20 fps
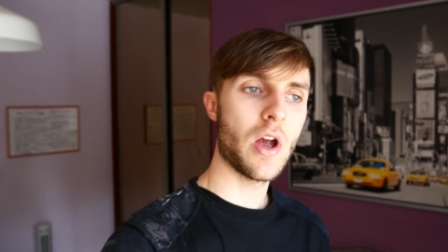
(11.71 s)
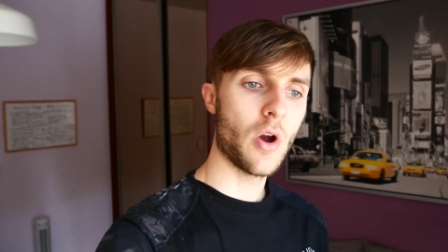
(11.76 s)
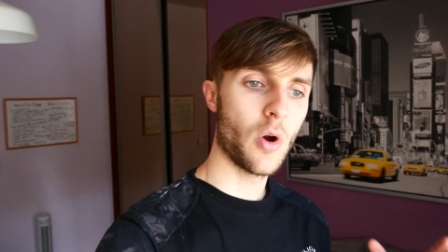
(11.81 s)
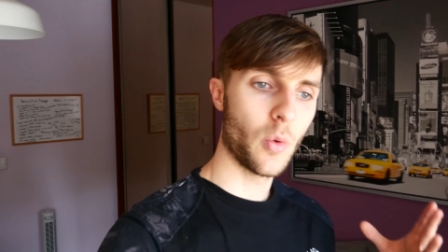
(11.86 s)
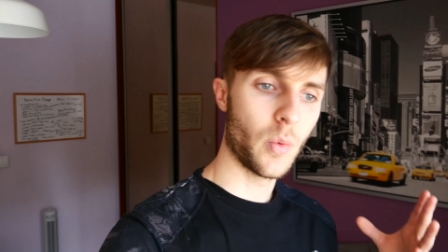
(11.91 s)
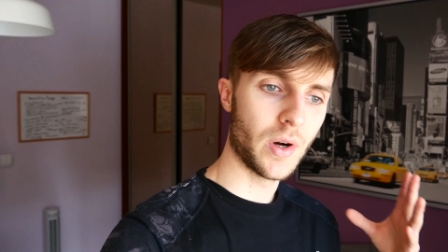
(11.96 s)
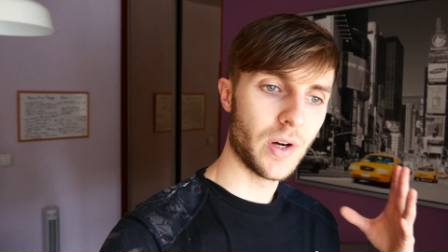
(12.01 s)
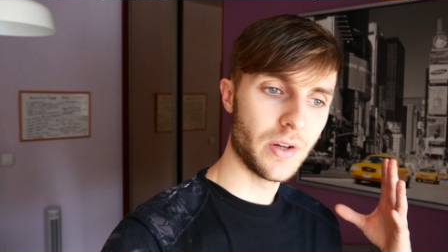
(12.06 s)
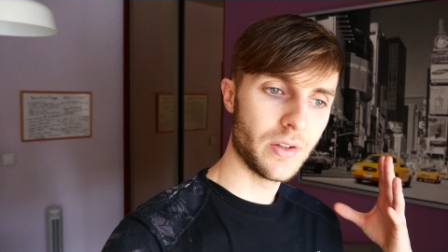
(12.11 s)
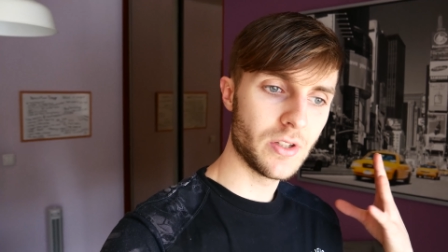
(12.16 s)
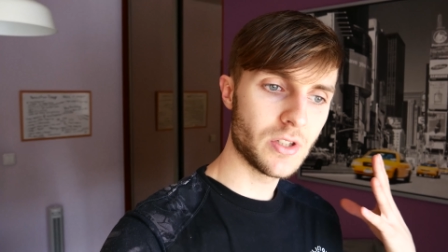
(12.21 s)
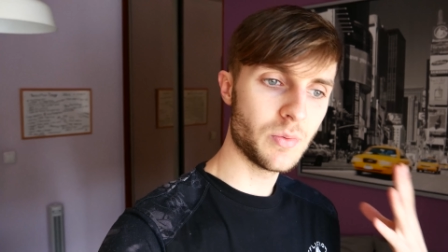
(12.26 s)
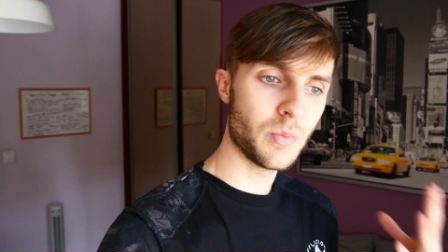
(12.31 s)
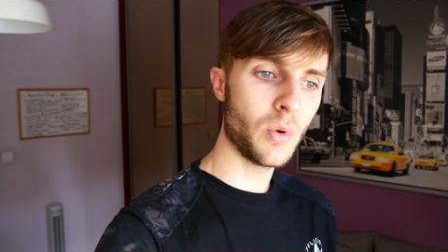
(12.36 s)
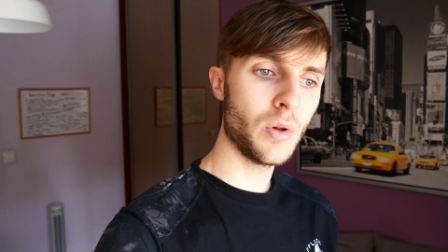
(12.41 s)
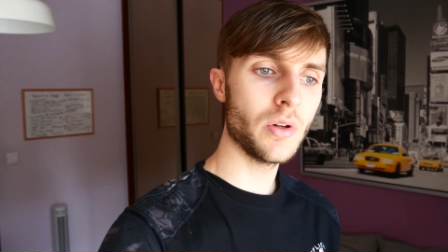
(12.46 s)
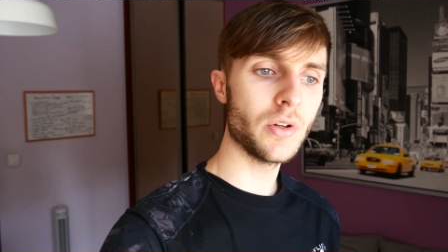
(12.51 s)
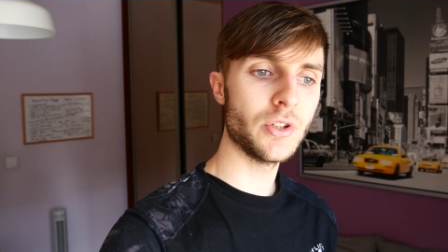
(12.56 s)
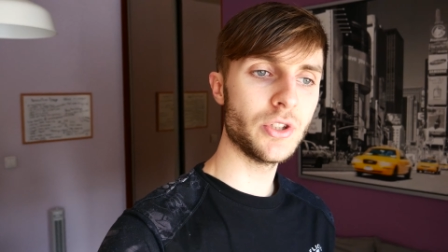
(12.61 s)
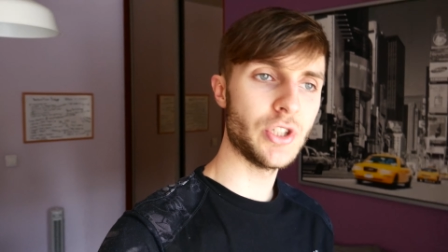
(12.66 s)
where the
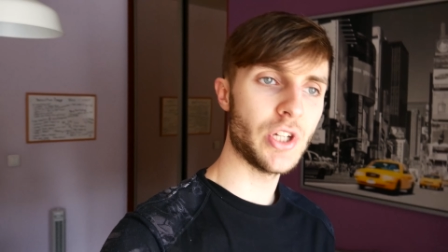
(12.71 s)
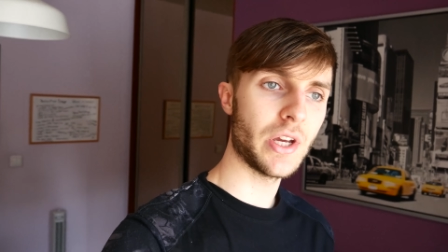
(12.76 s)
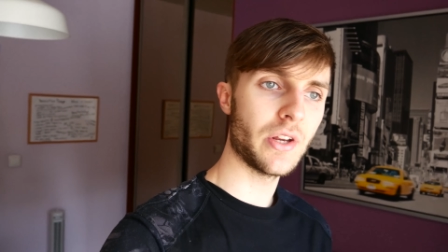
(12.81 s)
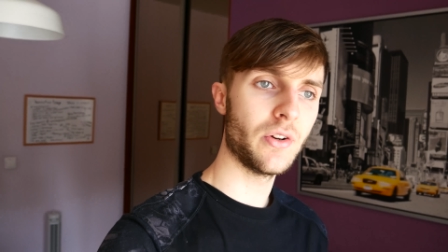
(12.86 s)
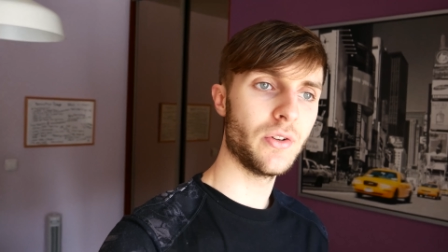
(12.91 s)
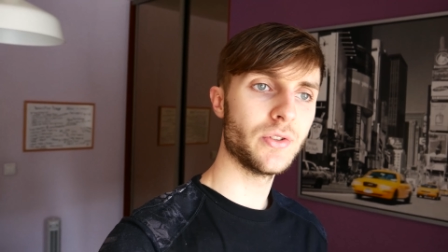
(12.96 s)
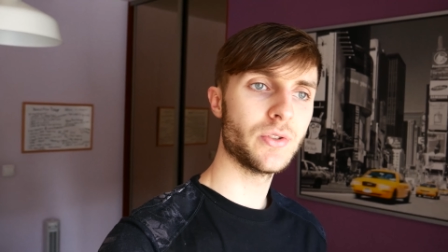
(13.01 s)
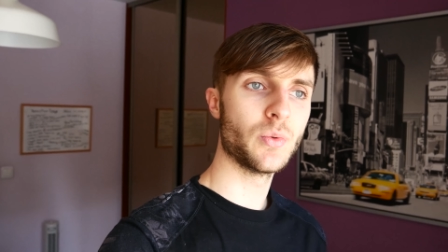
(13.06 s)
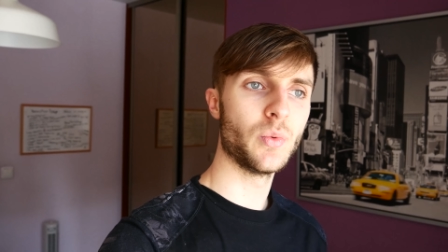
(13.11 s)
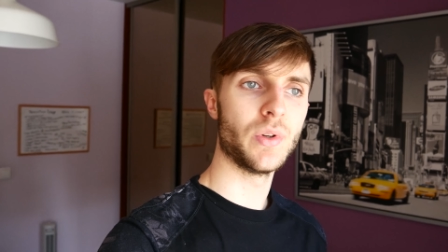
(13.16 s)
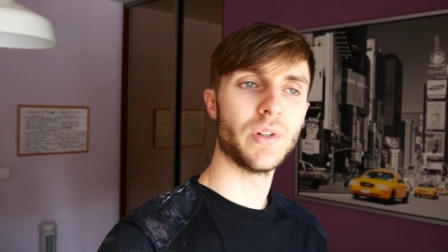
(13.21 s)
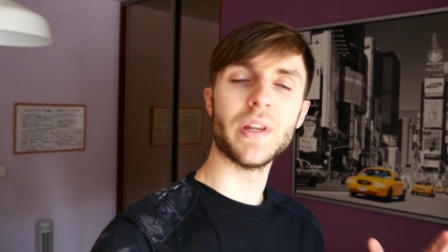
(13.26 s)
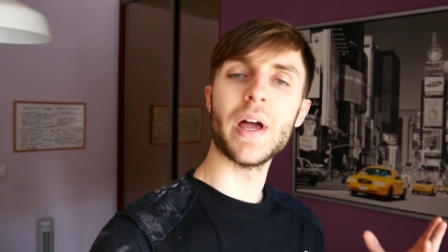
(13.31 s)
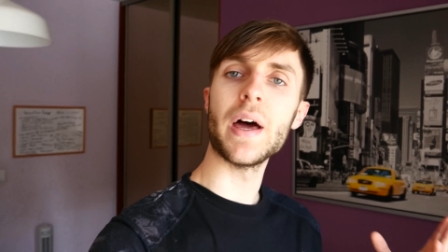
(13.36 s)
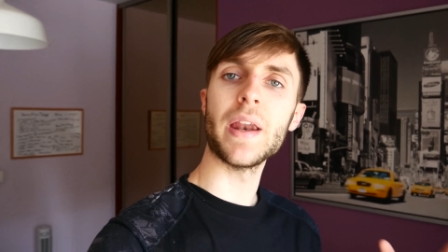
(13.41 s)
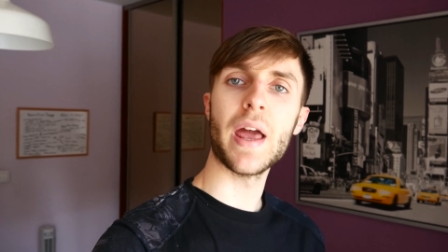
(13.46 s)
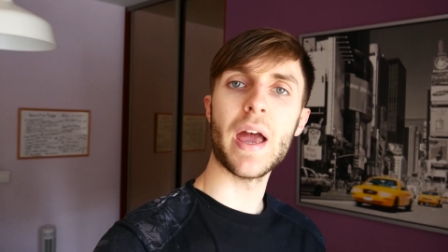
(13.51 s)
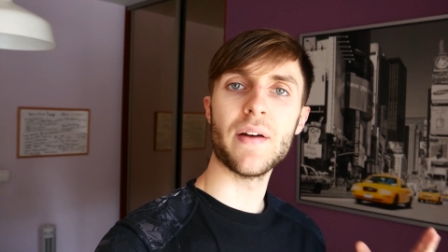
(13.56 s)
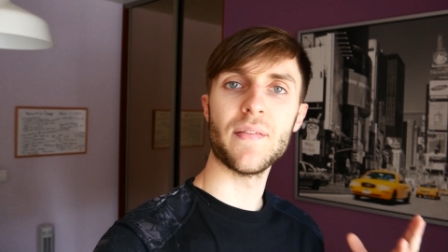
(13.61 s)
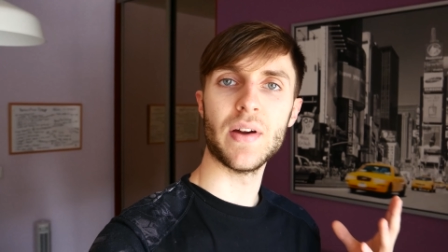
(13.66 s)
smaller channels will
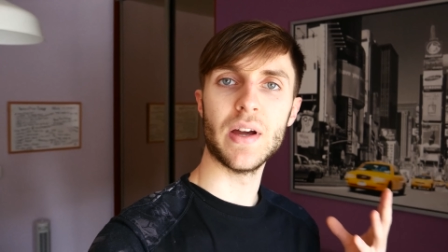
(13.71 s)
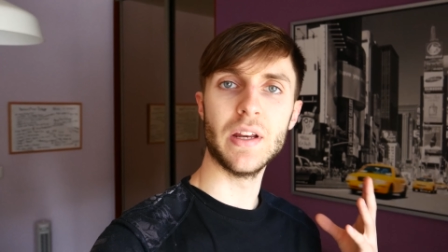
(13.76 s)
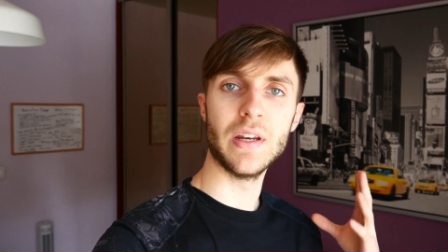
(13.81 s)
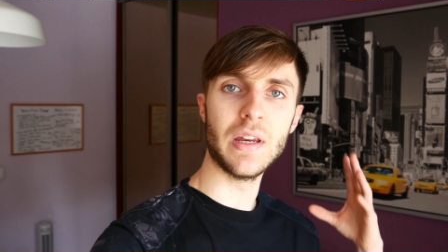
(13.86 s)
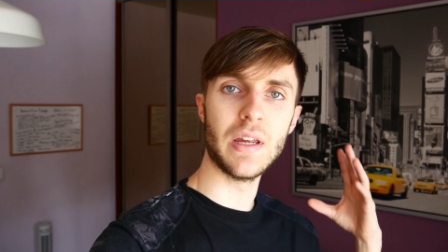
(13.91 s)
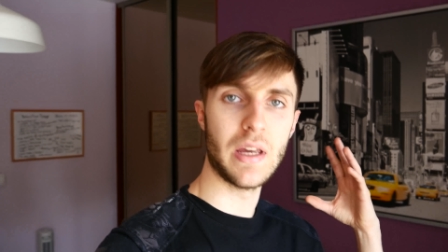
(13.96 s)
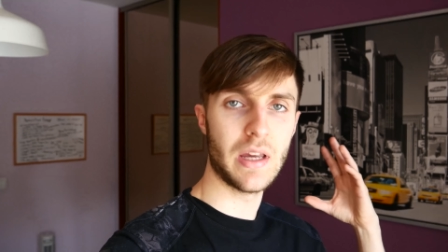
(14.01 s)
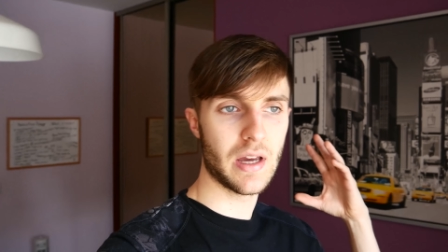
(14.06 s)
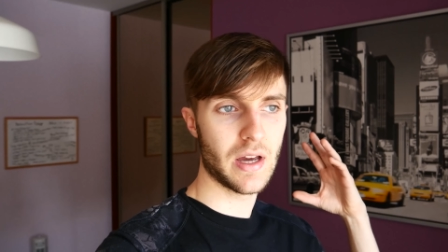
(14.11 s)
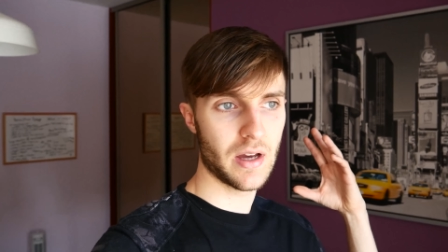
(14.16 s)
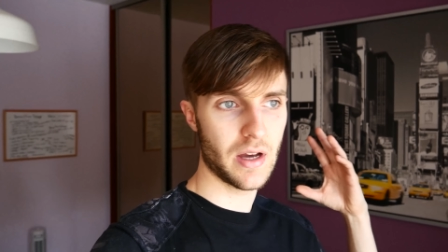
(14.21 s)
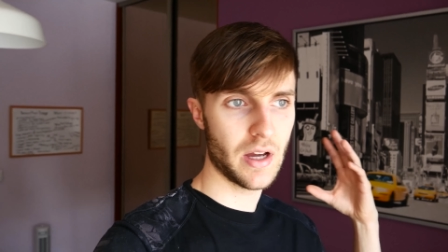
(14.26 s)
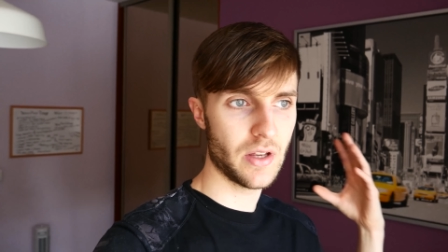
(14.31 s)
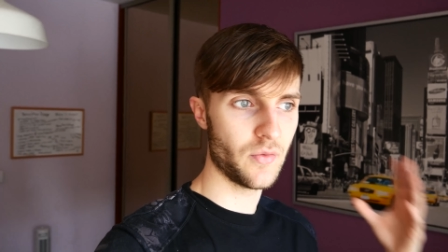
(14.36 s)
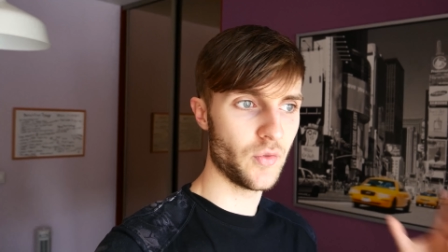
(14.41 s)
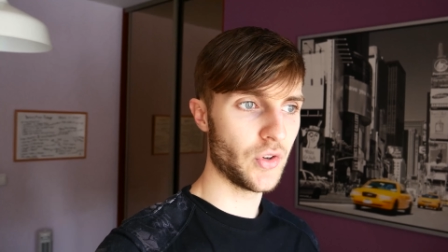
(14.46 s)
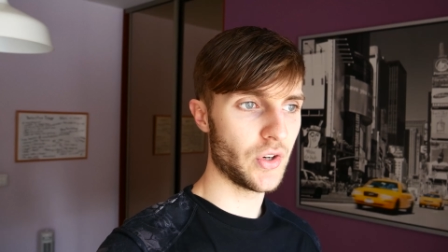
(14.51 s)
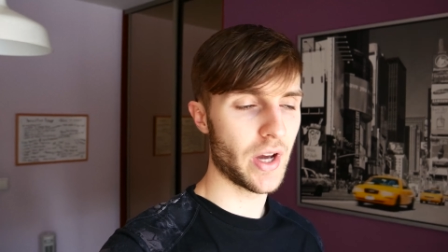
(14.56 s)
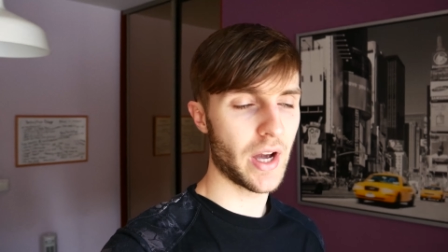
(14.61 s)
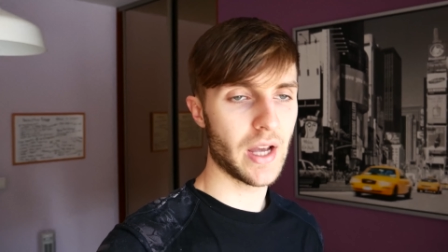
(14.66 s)
not have any
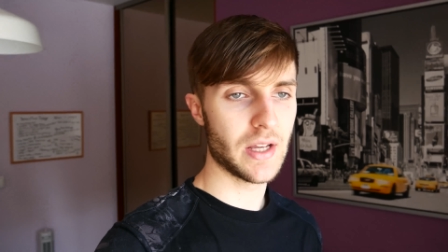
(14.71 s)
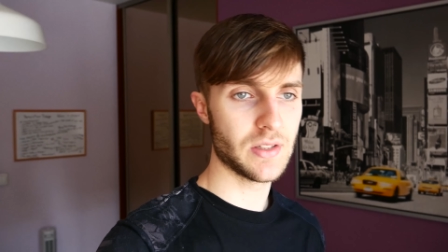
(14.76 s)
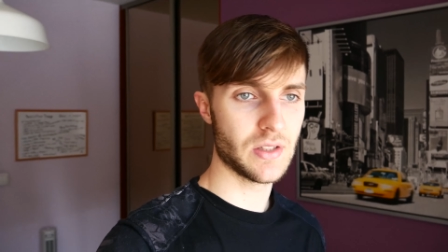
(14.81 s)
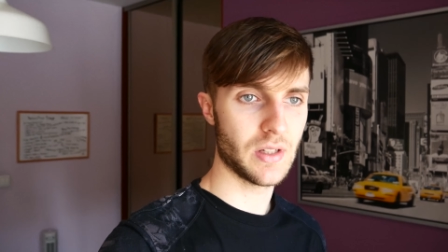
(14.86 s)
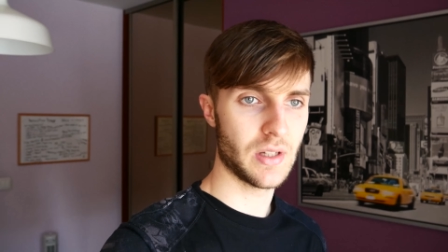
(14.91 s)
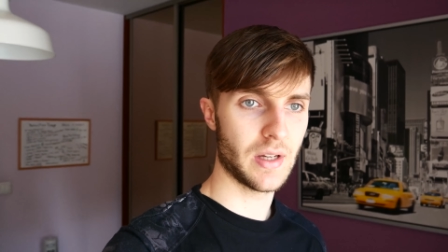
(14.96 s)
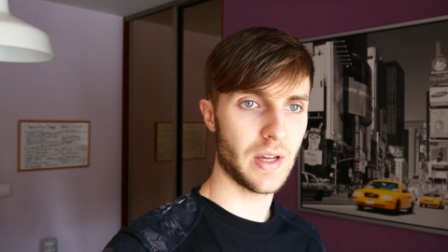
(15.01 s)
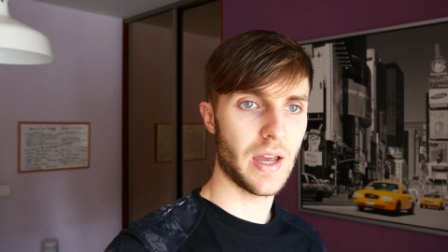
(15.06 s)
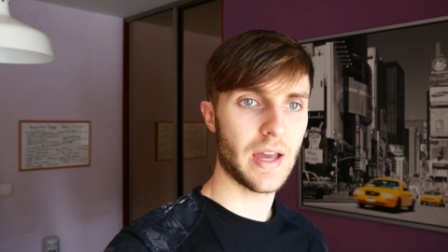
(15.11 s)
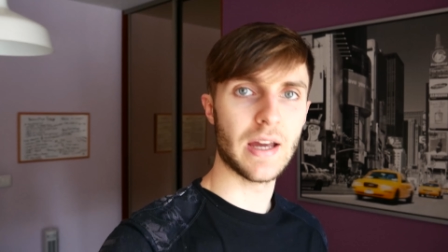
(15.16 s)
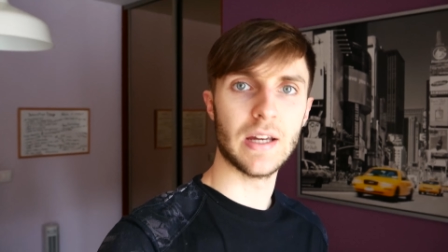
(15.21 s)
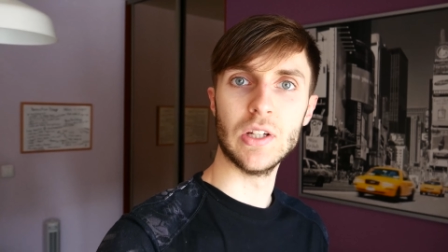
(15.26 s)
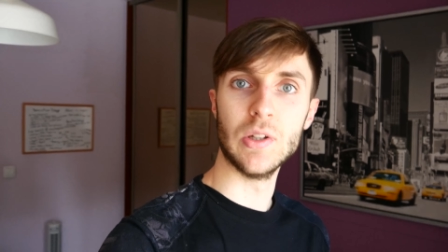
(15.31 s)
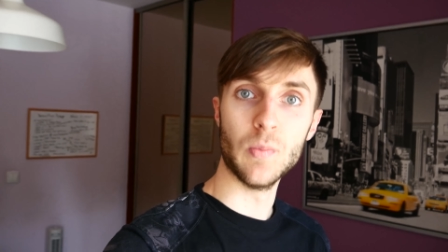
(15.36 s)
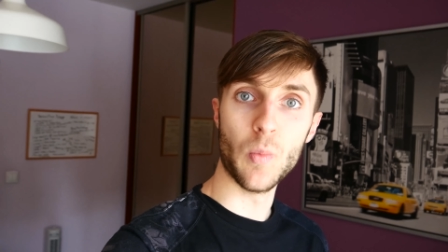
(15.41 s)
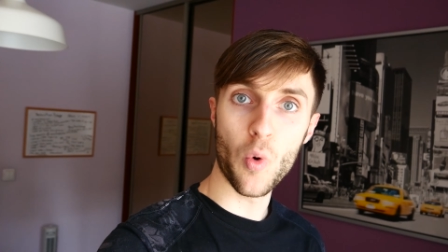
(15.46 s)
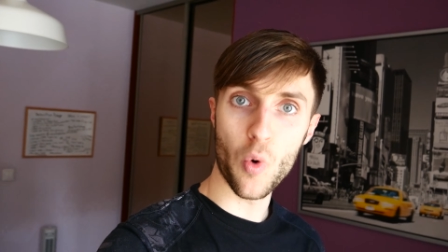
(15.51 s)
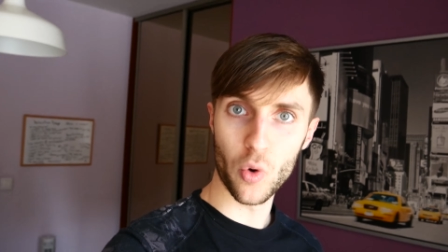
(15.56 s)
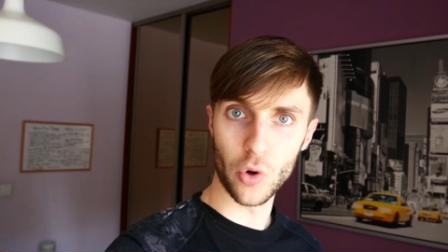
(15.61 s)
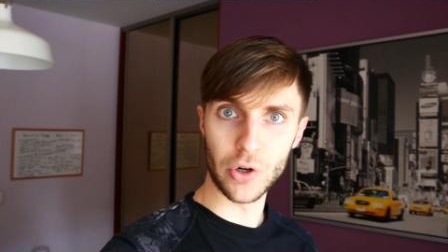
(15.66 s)
advertising
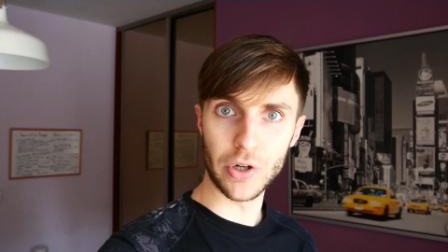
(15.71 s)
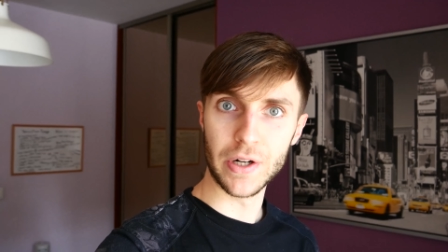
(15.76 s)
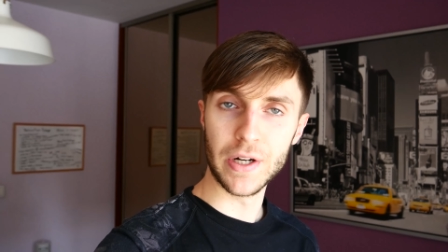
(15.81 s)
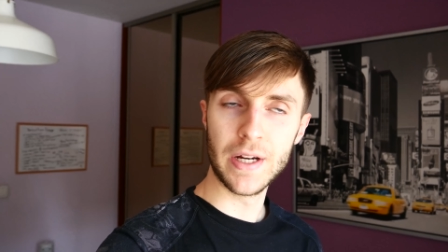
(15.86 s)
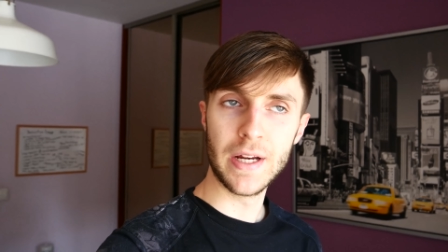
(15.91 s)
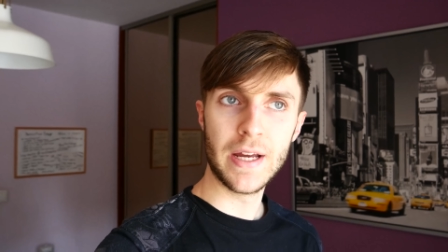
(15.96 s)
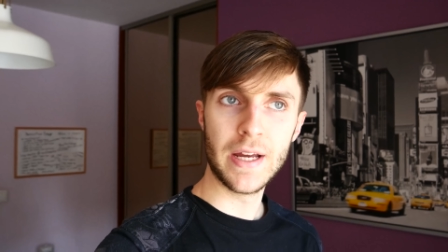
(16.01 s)
anymore.